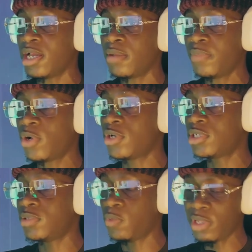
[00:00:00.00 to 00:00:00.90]
Because
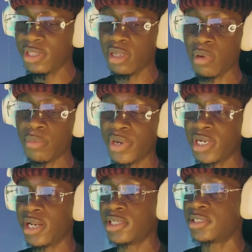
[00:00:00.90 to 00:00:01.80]
one thing about brand
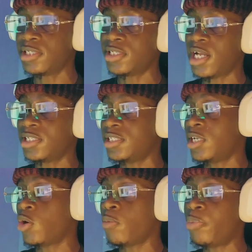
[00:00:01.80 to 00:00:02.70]
identity is that it
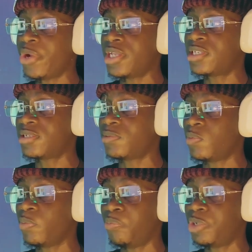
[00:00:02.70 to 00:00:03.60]
incorporates
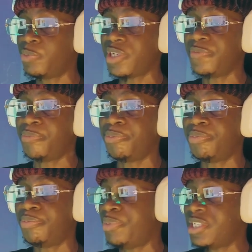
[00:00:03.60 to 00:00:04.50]

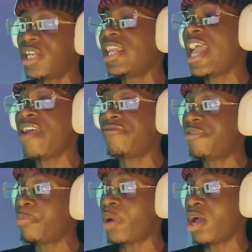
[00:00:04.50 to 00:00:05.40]
basically every
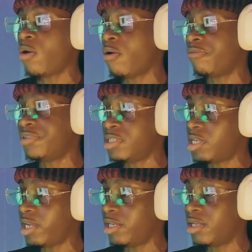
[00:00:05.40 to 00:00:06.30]
part of
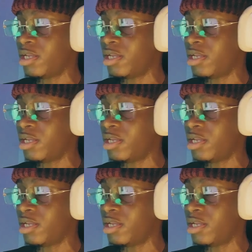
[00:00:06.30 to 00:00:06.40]
design,